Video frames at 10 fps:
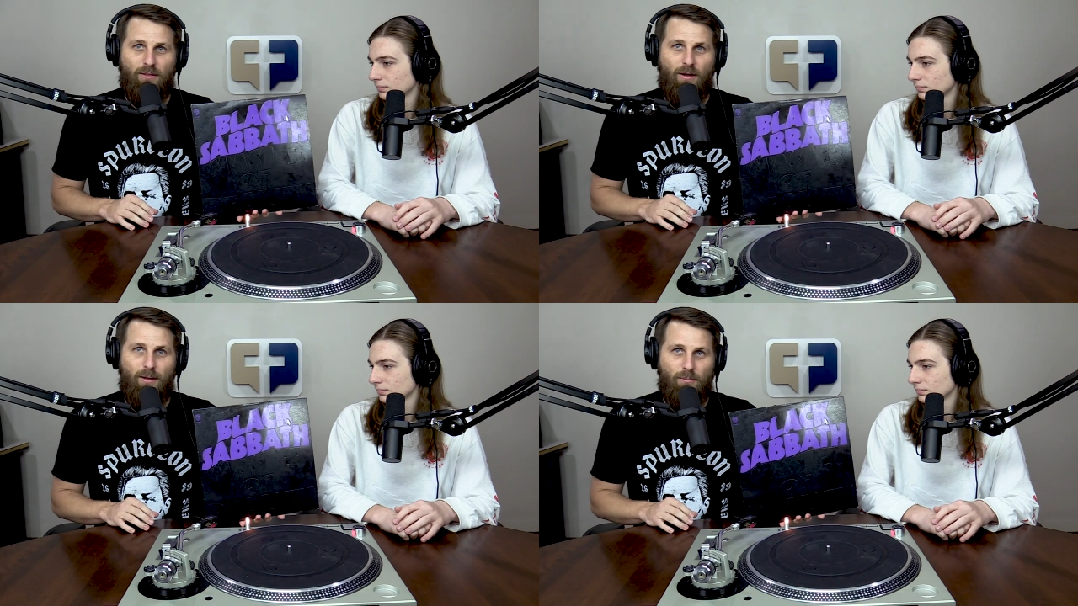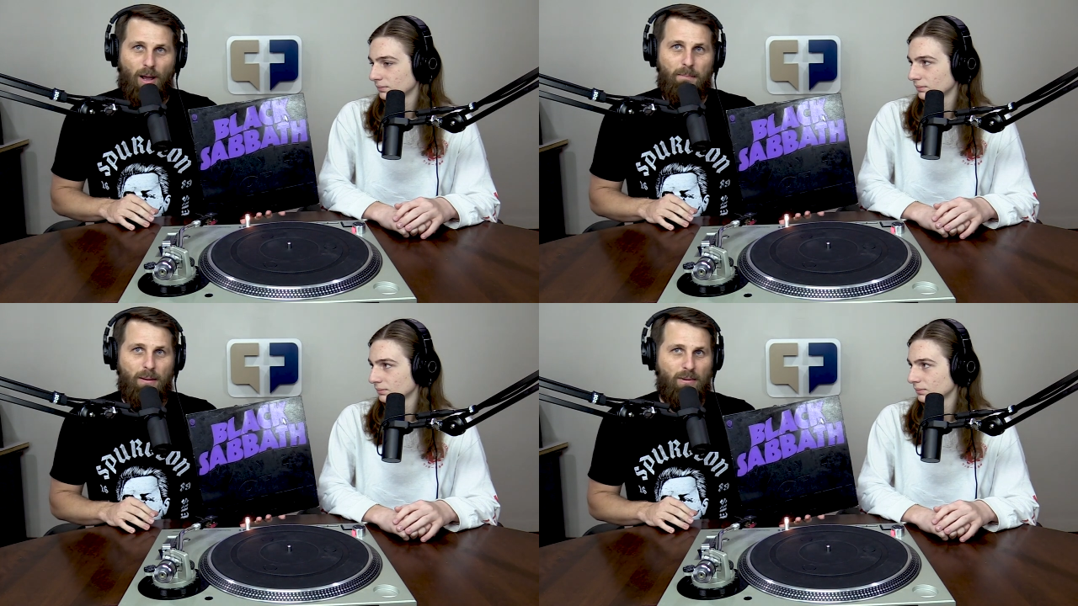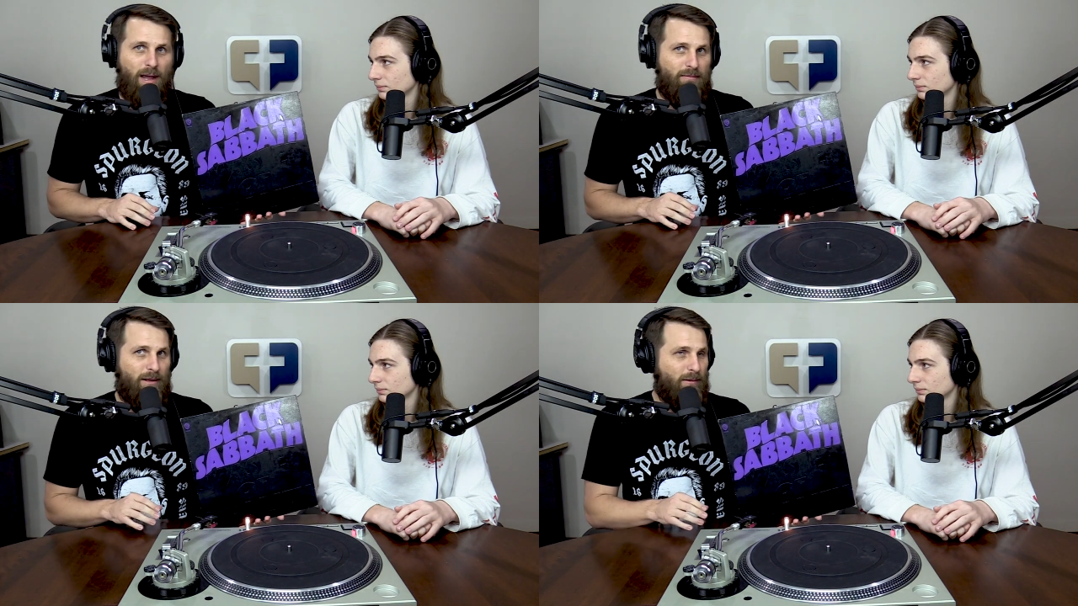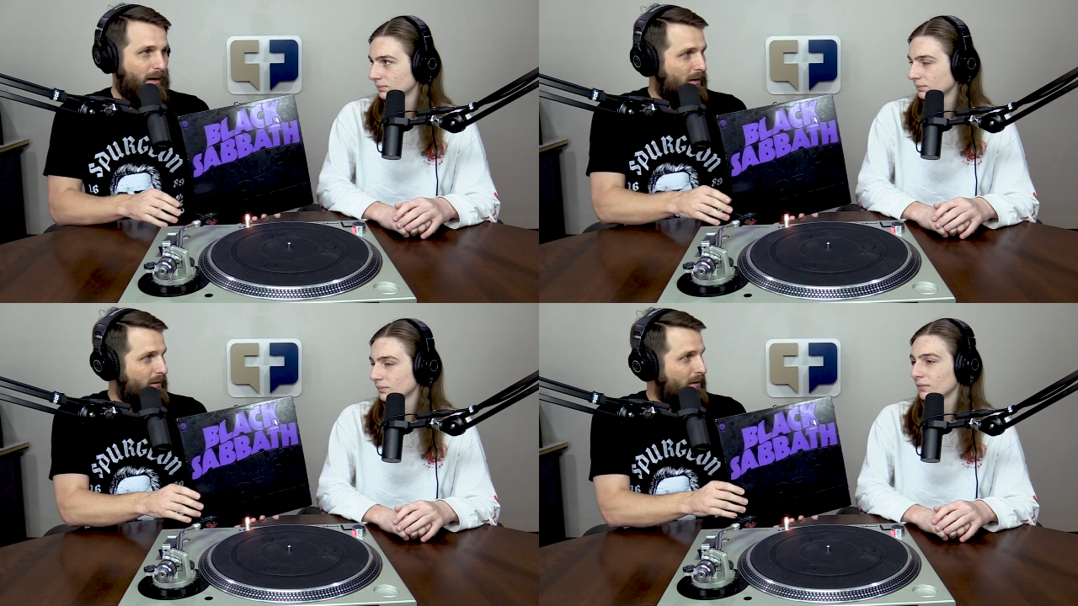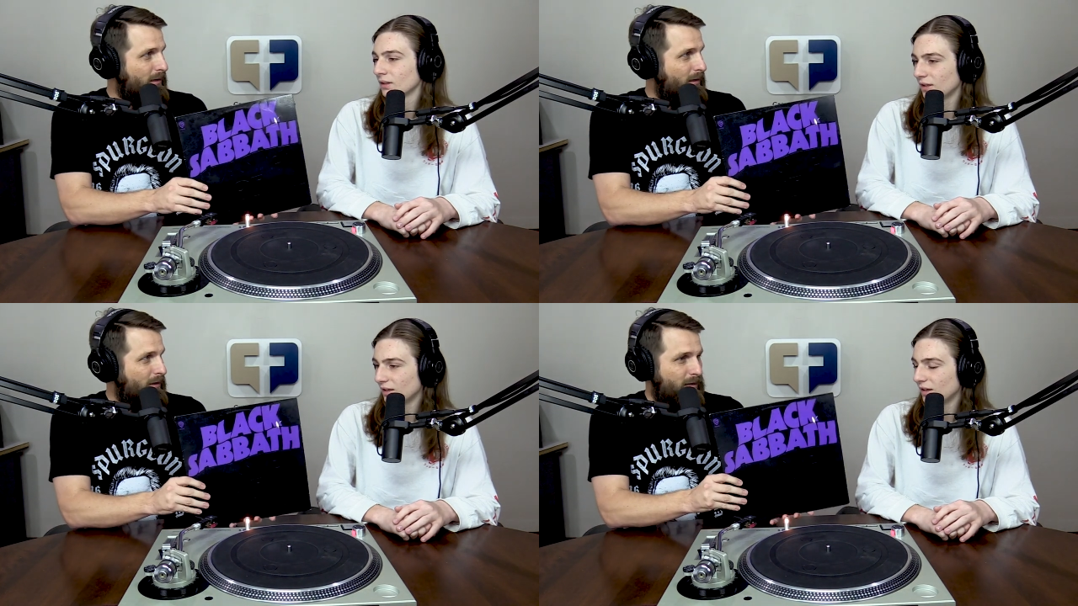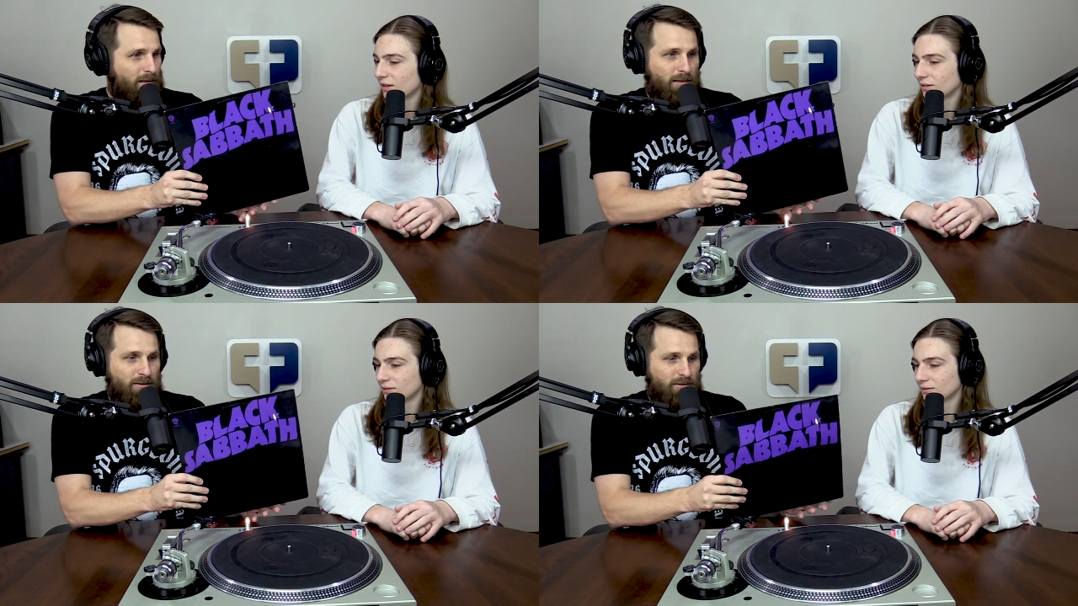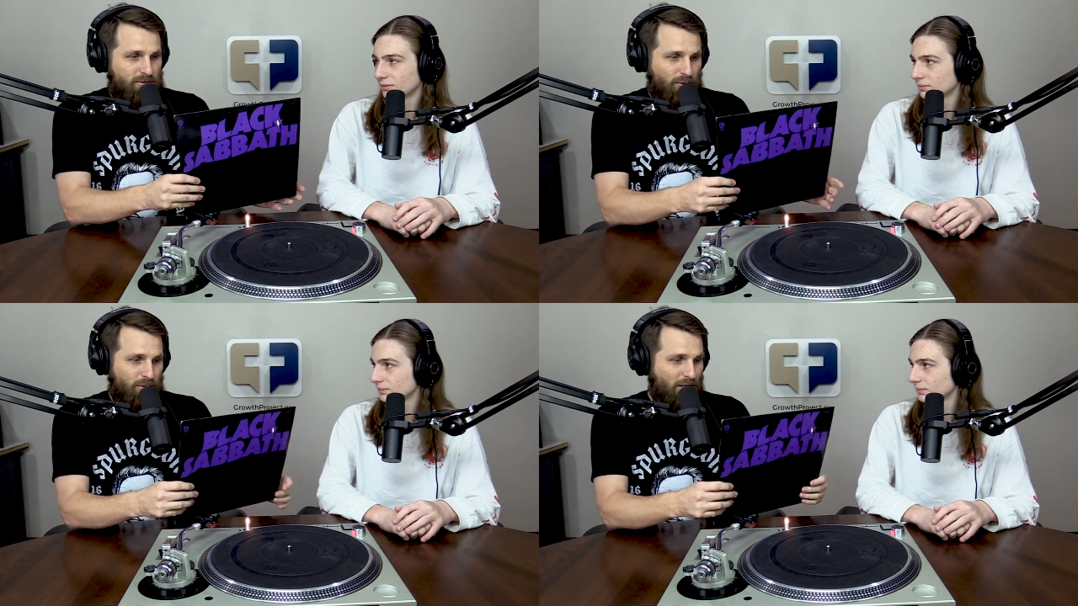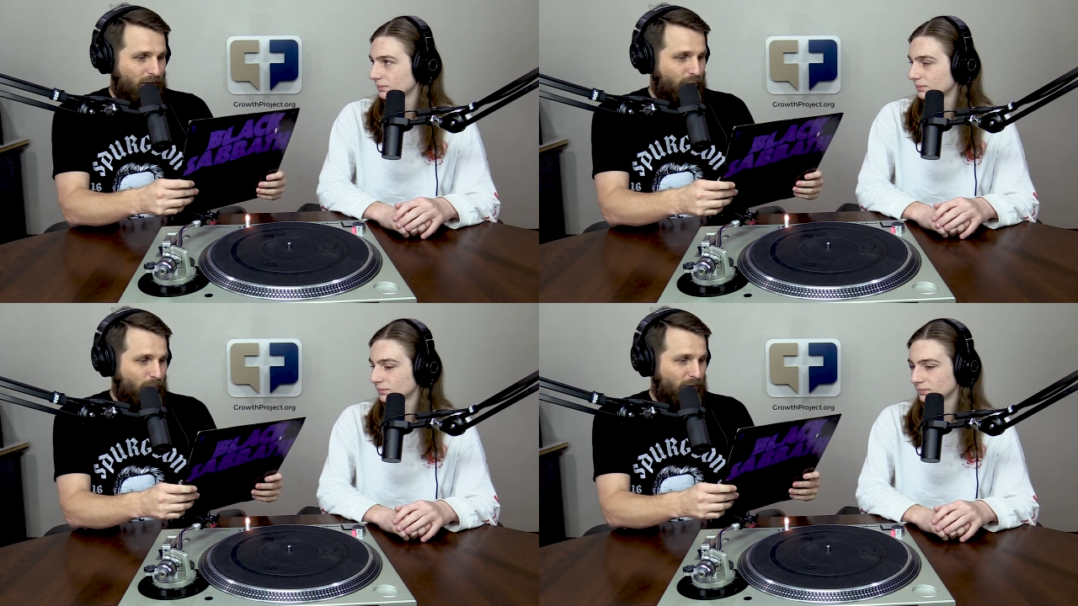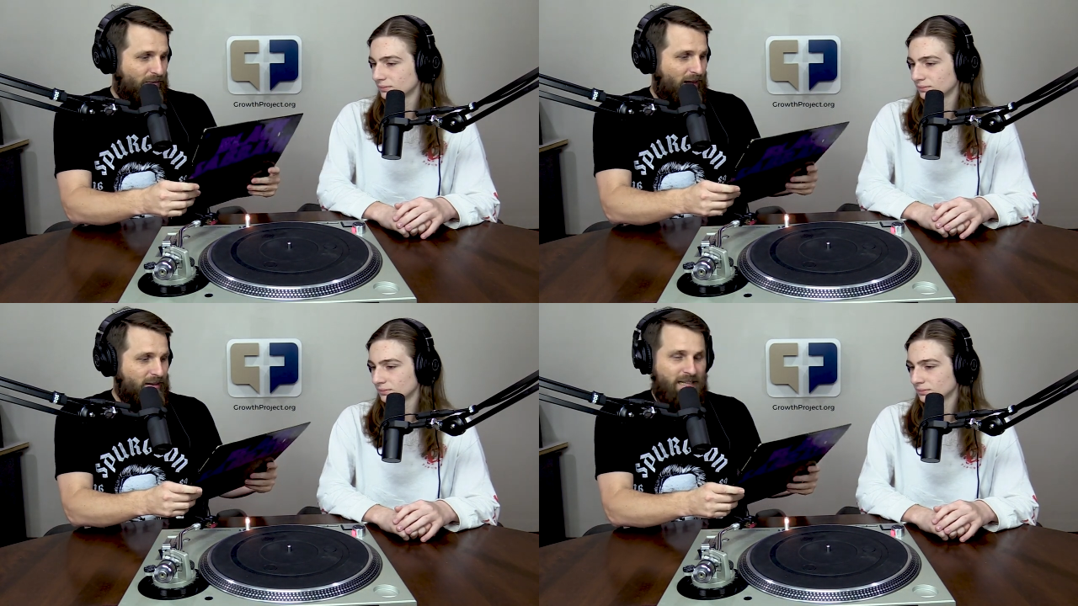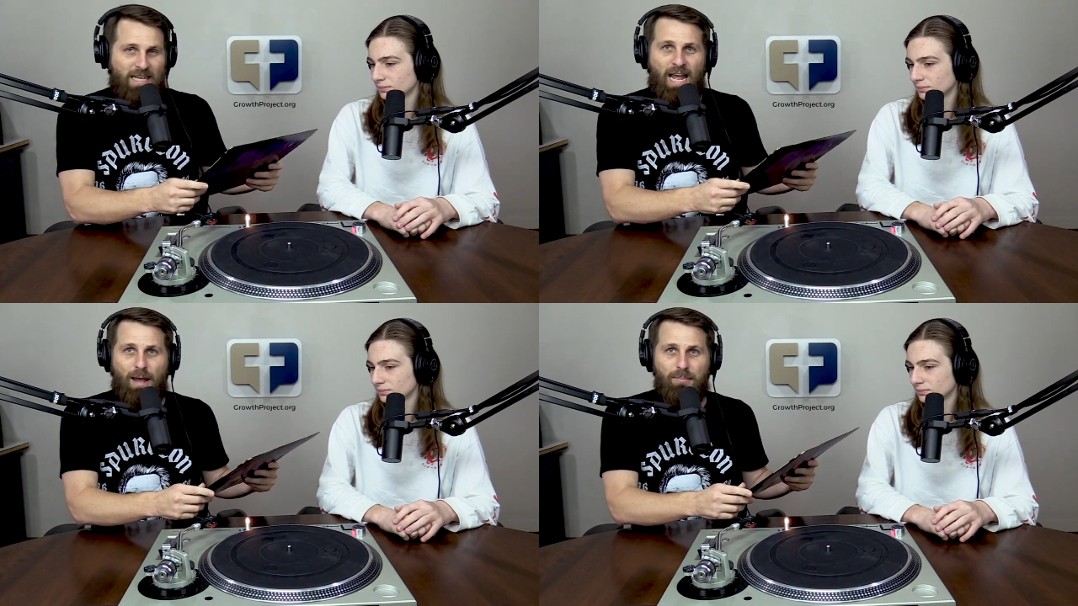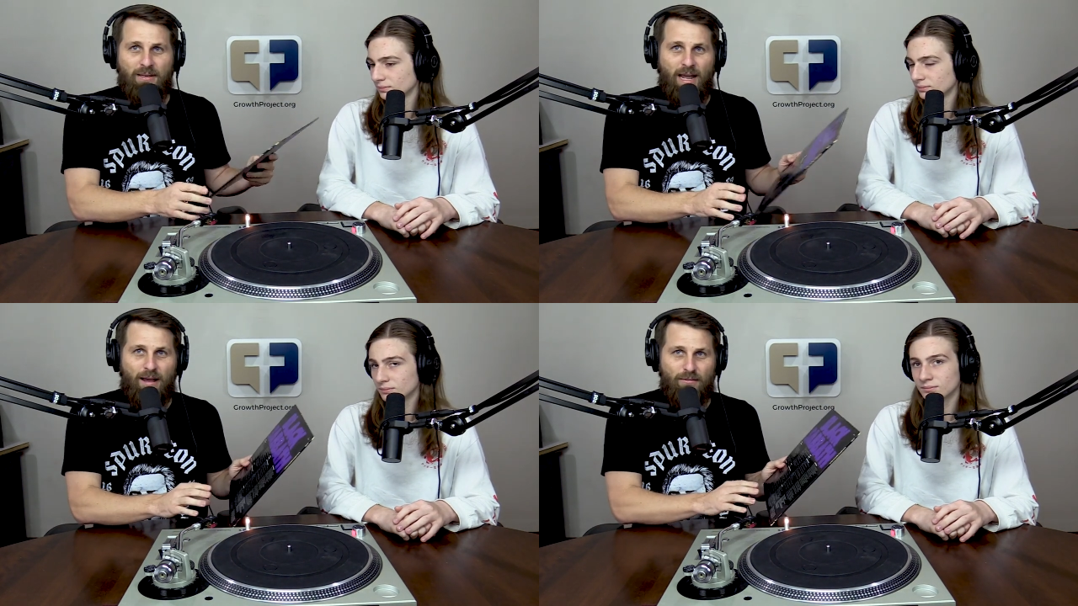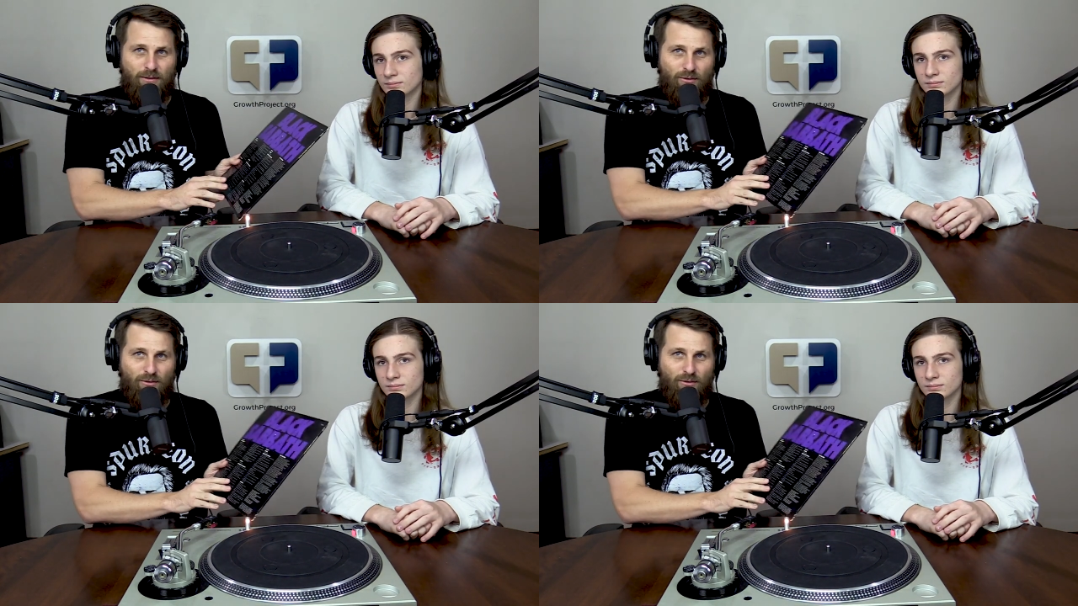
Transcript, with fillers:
Speaker 1: thought, I bet we have that record. Yeah. So we dug through and we found it and happened to have the